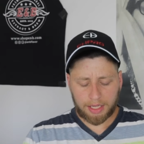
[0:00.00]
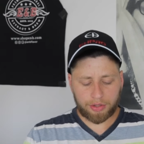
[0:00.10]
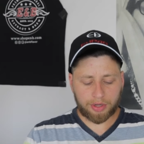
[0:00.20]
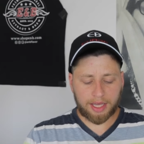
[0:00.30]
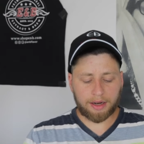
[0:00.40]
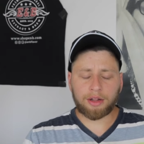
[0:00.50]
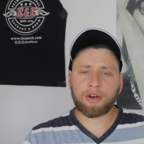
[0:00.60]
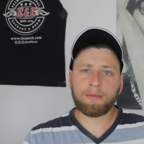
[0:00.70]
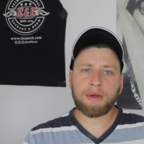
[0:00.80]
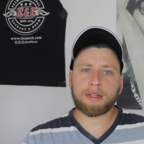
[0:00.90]
you'll get a
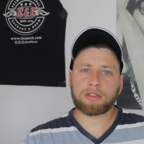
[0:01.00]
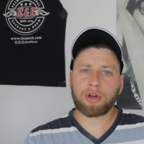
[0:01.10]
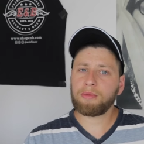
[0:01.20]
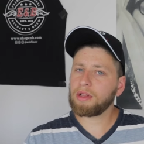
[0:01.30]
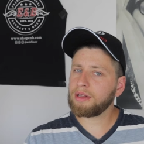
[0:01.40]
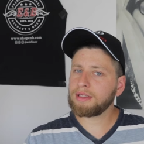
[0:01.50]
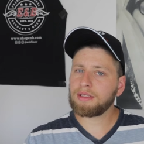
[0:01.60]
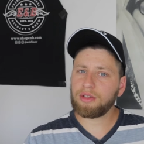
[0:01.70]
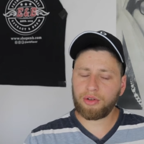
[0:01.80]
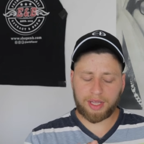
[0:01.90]
little bit of
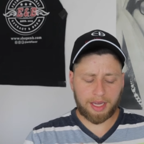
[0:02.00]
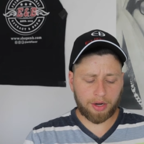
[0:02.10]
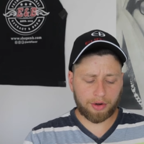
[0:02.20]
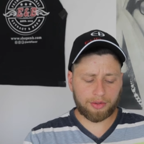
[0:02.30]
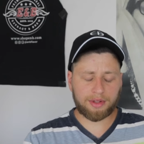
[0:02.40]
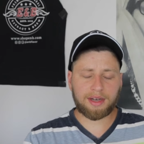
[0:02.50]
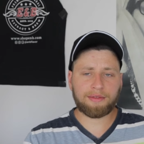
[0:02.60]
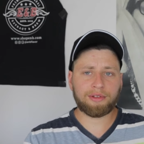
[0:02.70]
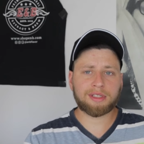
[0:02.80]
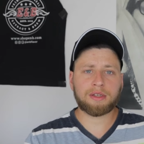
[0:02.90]
turbulence. You'll hear the
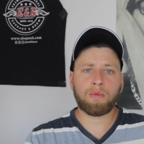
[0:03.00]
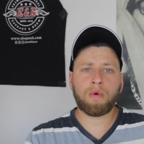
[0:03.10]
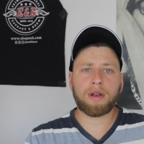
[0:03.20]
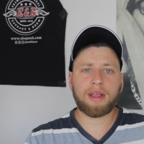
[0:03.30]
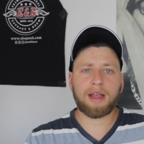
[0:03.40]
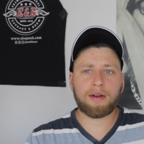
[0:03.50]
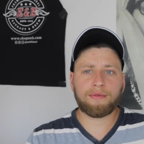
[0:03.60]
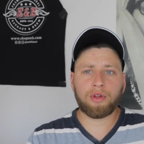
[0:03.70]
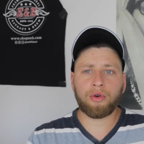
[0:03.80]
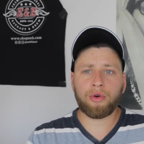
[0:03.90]
difference in one of the
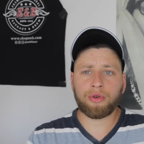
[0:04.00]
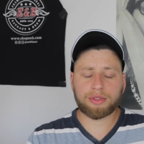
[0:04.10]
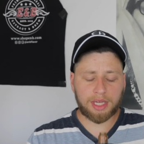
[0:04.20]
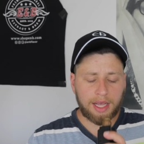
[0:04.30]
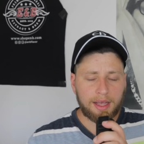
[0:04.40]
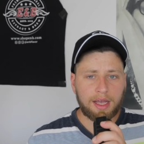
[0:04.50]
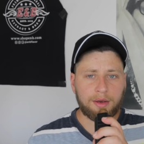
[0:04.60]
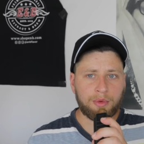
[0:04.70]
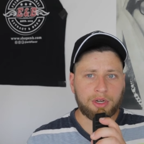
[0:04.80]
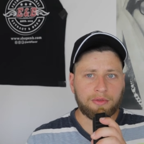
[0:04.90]
airflow holes.
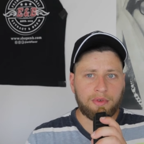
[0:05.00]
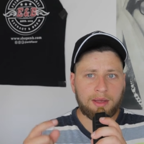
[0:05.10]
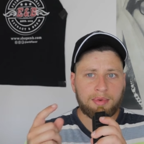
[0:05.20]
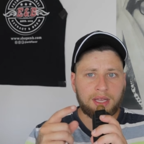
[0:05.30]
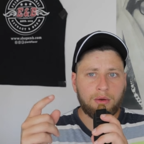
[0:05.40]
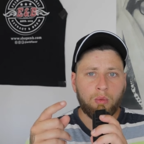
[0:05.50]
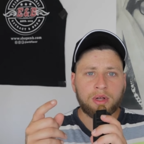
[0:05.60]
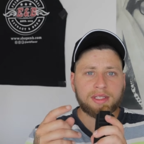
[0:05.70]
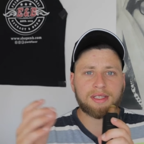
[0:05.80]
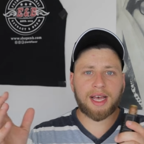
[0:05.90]
And when you're vaping it,
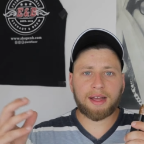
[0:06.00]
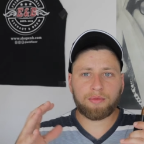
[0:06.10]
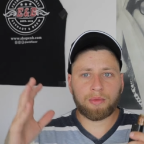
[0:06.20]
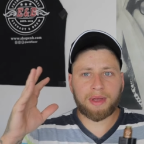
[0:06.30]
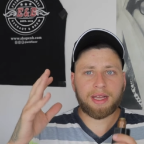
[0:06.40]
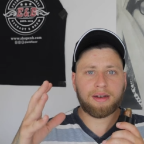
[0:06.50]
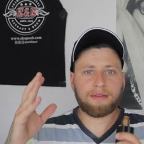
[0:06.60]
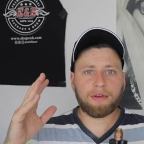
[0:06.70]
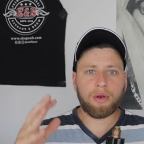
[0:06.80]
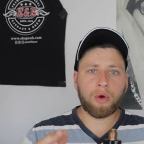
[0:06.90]
one side will make a
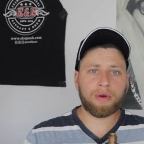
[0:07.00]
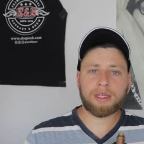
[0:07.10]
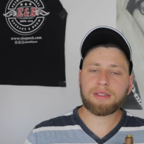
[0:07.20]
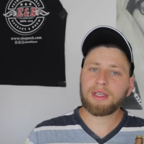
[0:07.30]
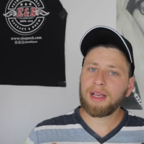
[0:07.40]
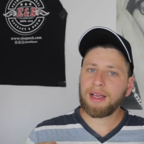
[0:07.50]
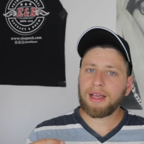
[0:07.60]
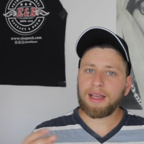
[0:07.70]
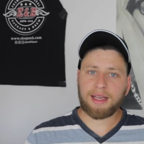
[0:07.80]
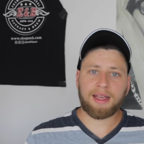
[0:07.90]
different noise.
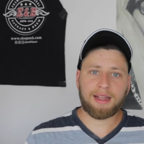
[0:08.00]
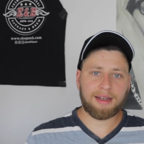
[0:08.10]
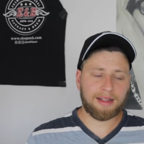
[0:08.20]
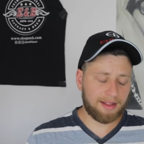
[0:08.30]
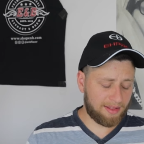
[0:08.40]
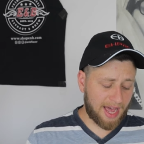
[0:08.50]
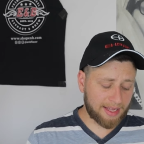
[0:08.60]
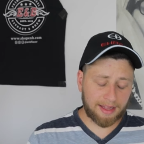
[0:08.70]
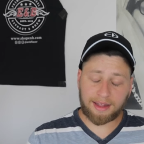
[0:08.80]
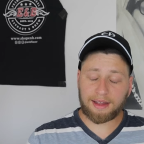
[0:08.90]
And
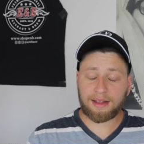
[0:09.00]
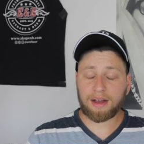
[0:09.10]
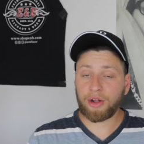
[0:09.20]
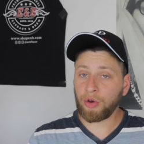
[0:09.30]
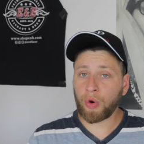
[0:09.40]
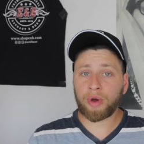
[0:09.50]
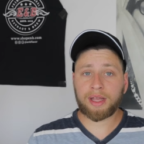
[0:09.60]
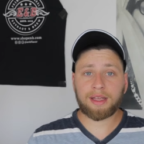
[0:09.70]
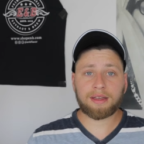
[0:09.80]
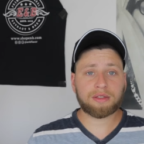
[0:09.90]
that can get
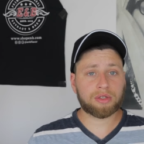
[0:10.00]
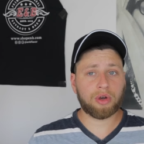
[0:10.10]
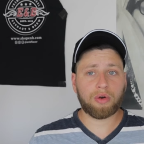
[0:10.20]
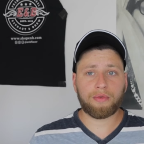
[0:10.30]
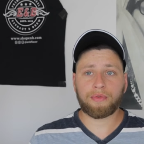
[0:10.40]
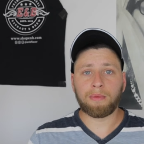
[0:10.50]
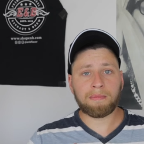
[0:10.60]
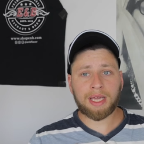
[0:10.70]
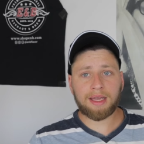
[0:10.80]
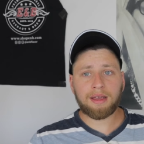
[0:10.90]
annoying. So for
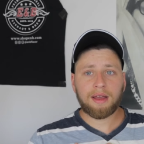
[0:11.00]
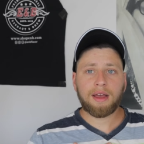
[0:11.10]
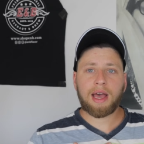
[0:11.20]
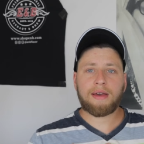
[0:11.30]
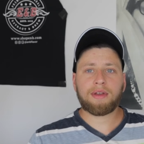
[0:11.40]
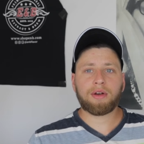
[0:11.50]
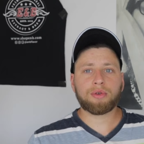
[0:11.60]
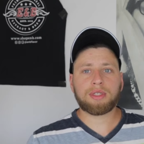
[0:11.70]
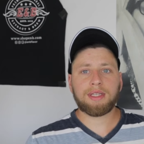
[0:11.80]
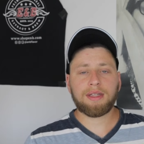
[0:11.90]
me, having
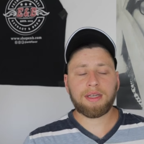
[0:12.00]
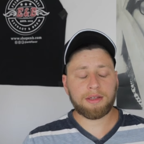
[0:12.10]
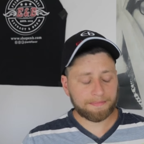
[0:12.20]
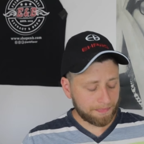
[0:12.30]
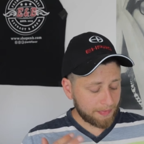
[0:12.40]
OCD,